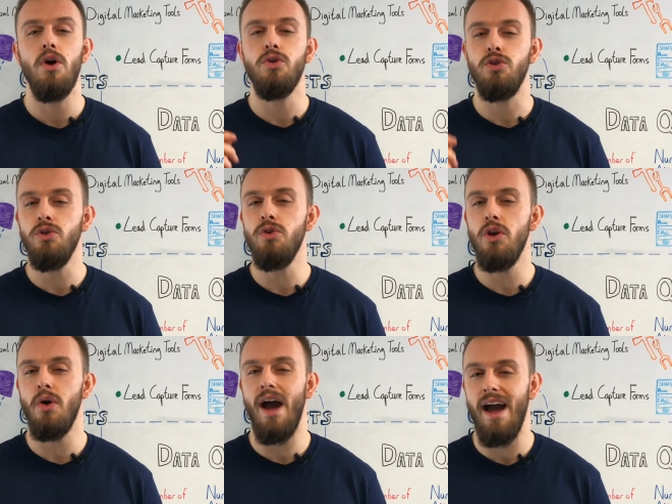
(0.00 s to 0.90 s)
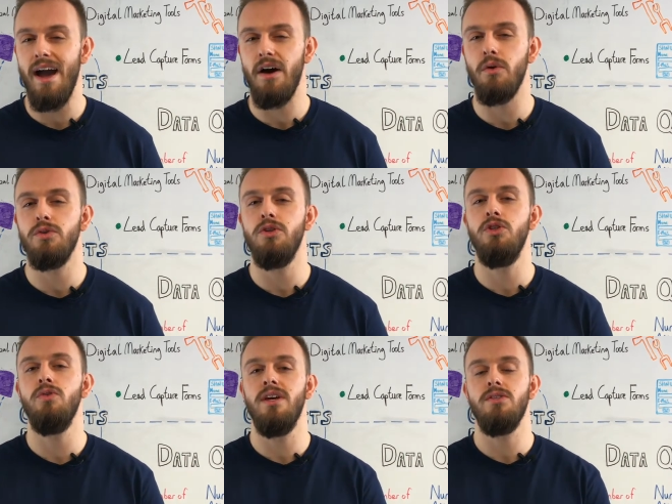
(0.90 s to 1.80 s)
you know how to
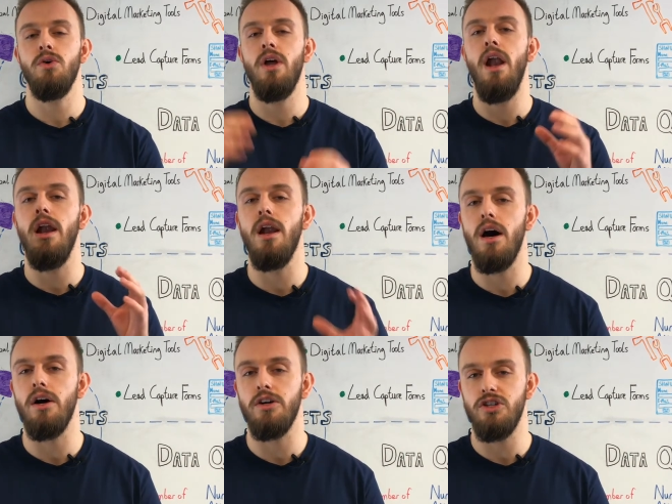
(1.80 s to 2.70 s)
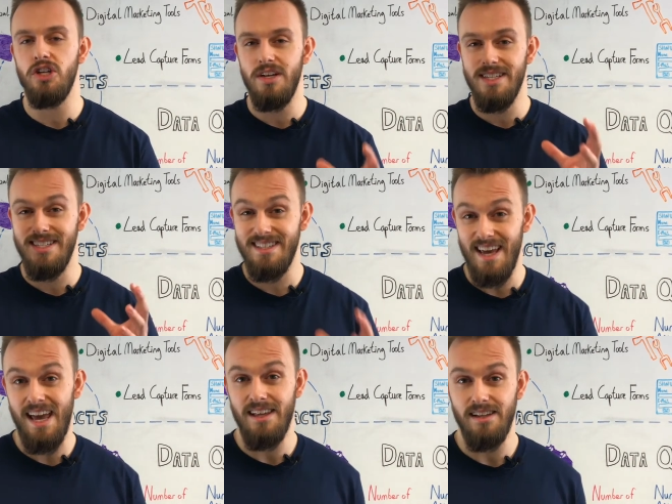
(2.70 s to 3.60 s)
do this on a large
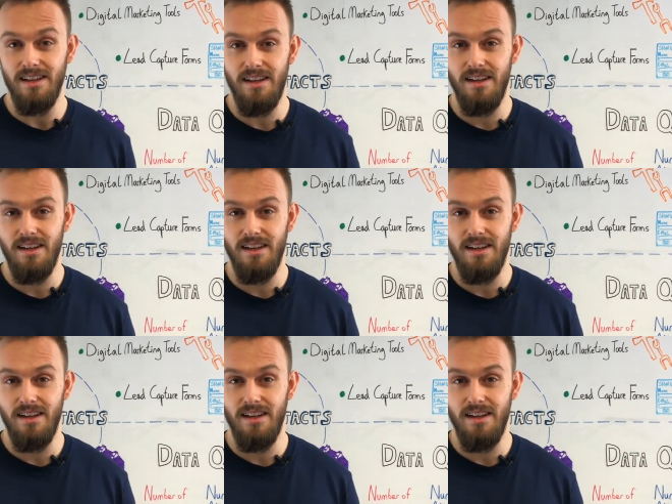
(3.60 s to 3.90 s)
scale?